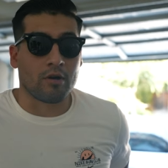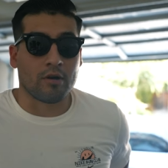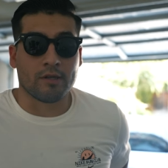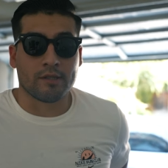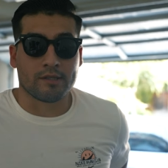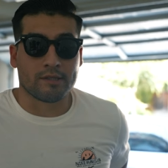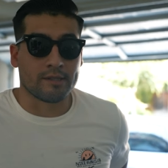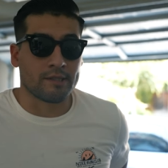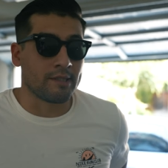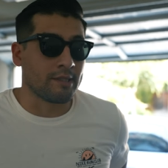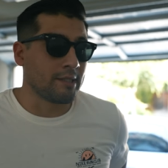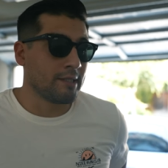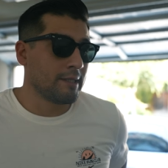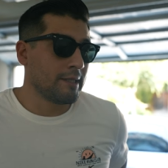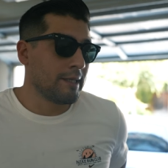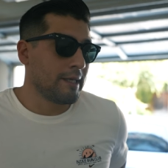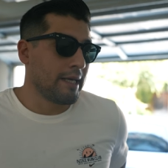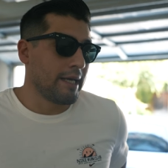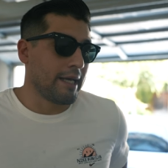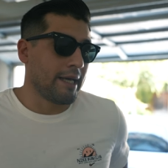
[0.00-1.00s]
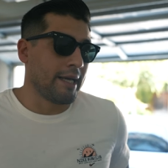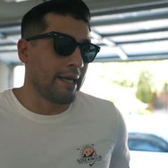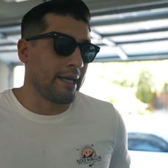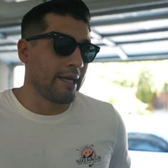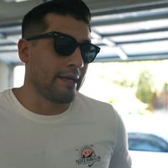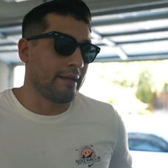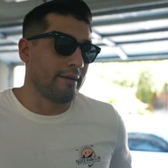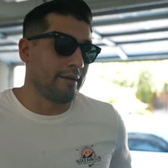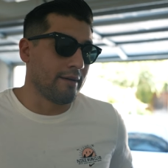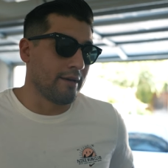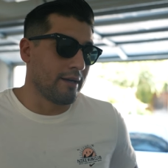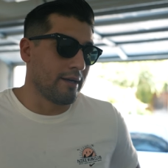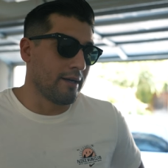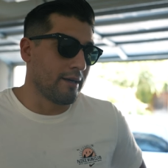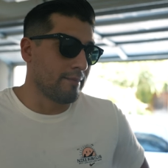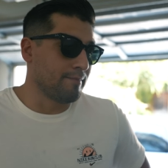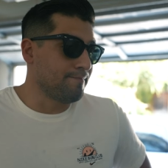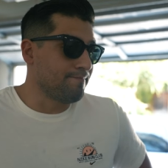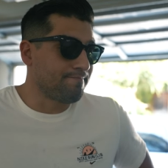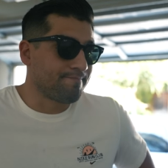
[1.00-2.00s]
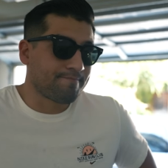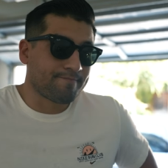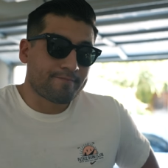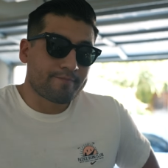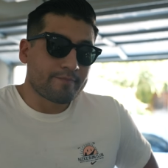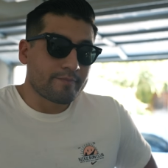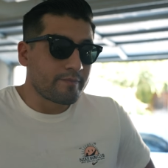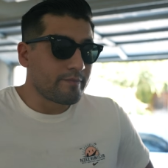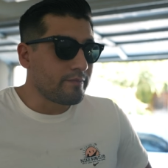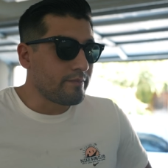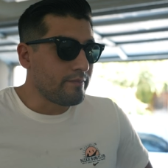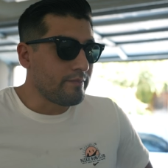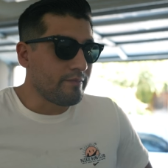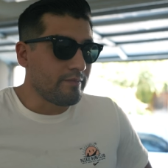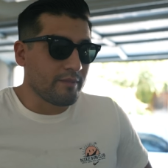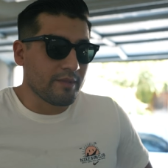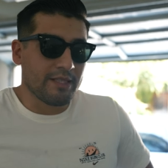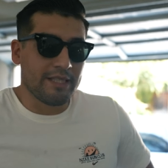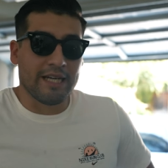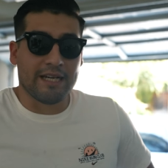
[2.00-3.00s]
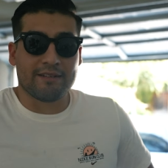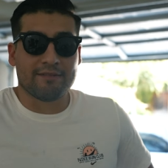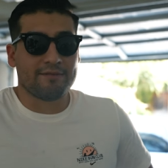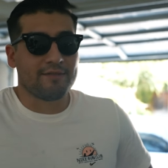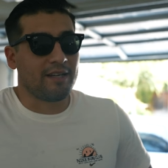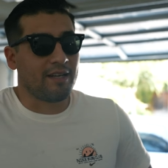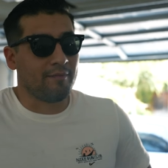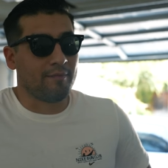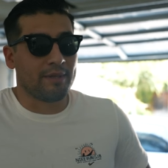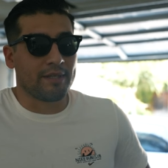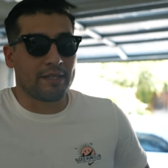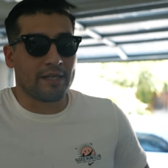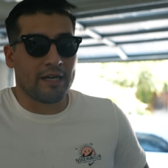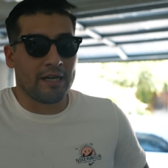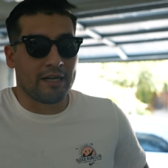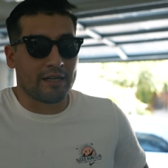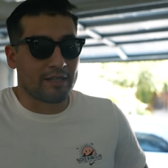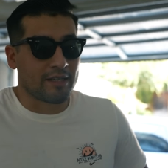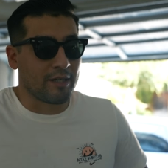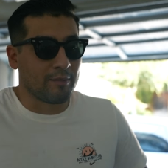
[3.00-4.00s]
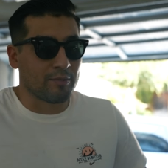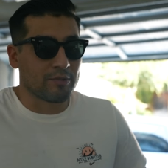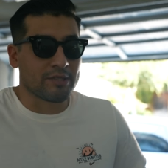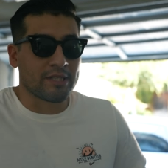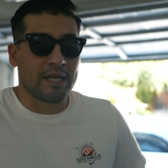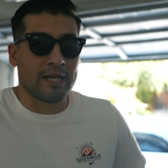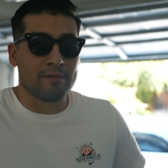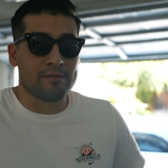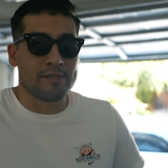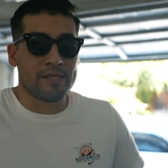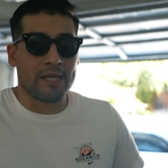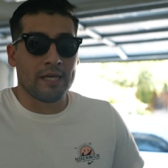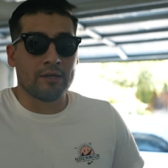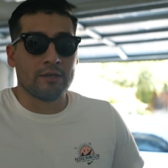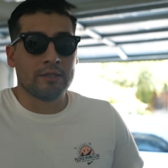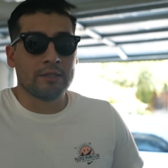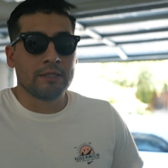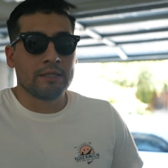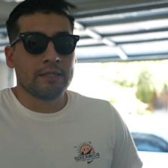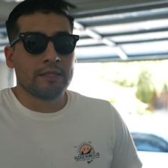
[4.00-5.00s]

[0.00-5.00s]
honestly. And uh, yeah, I've been got a couple times now.